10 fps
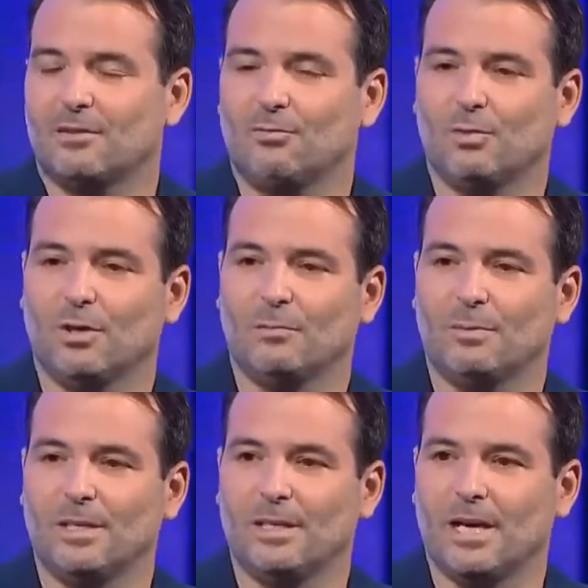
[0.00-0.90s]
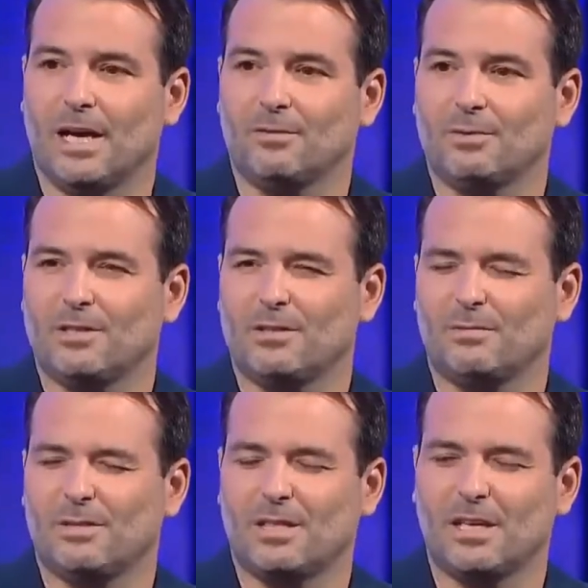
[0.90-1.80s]
will be, I don't want
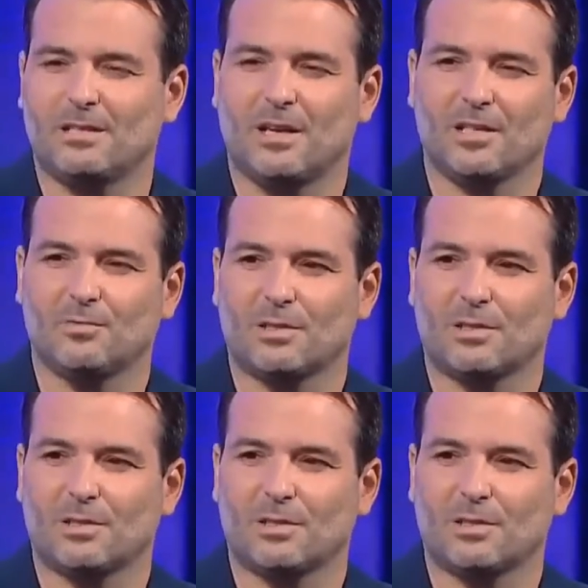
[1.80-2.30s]
to say tasked